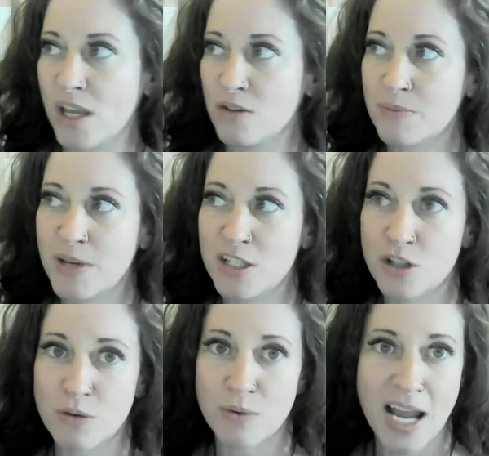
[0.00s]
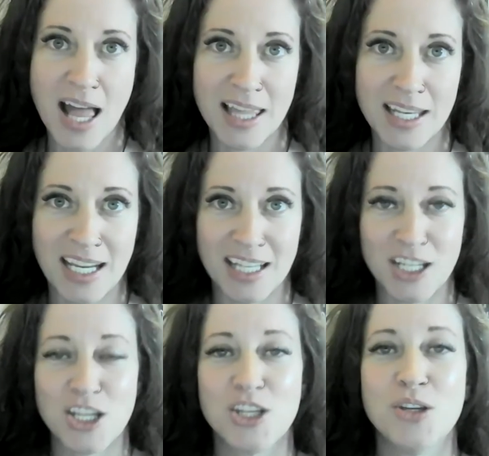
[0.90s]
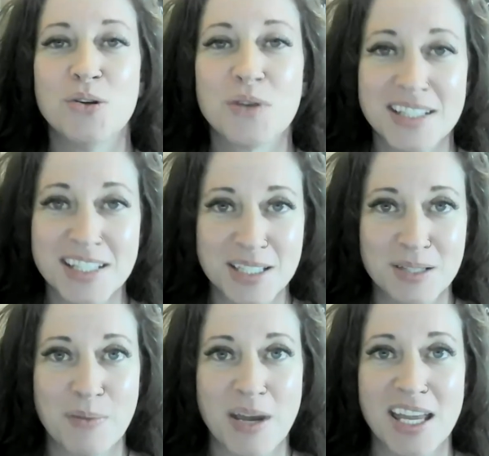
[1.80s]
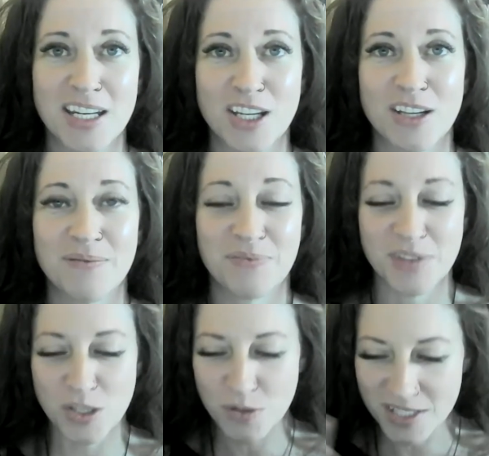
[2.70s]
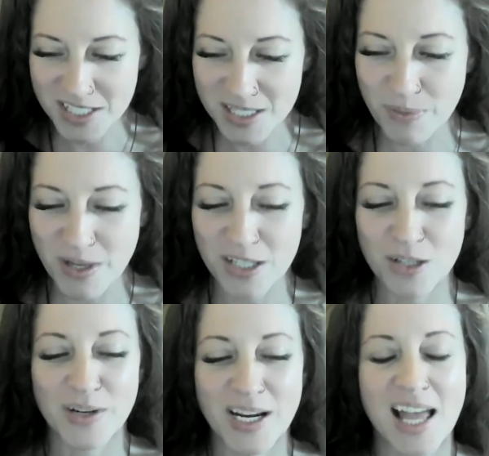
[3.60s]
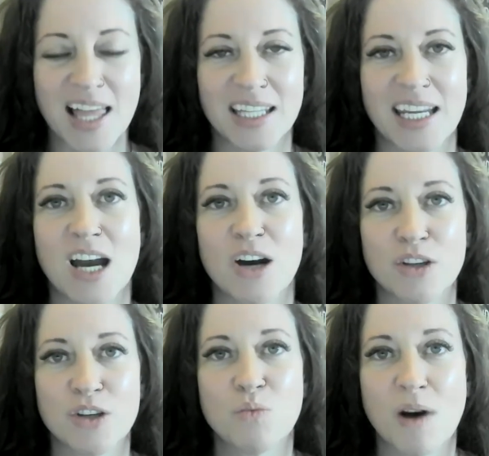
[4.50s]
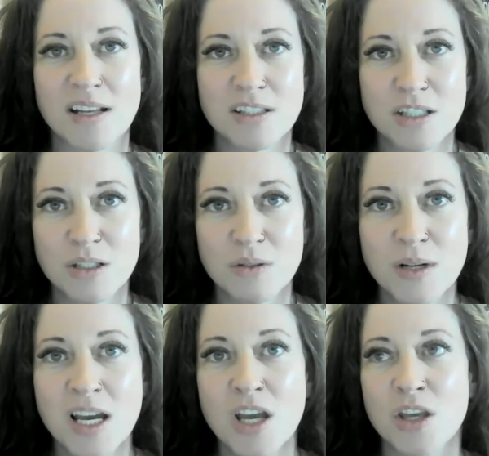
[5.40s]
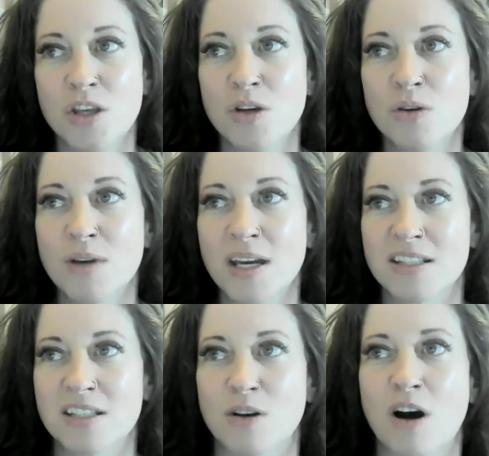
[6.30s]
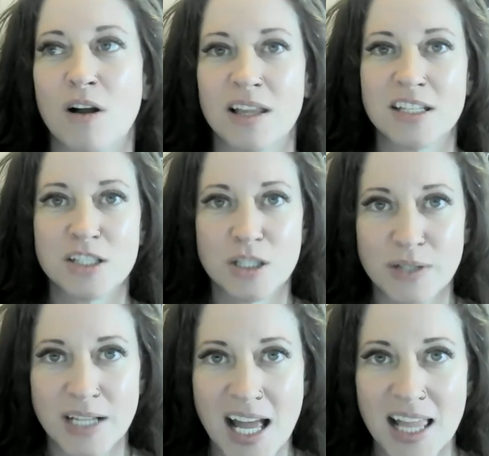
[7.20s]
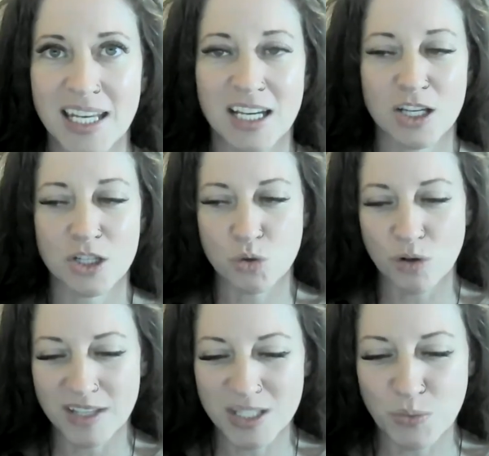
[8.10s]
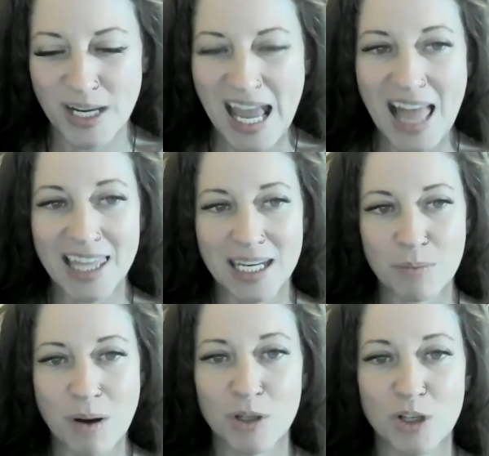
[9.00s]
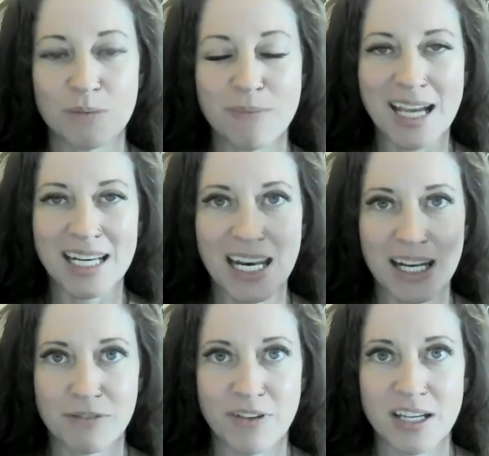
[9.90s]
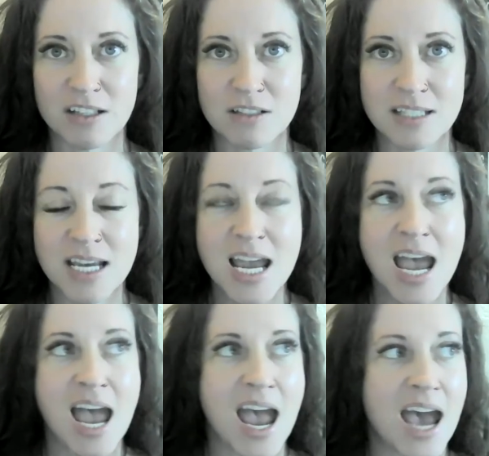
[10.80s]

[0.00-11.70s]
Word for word: in, what you spend your reality in. You get to spin your reality how you want to. You get to call into your reality and control this reality bubble, your magnetic field,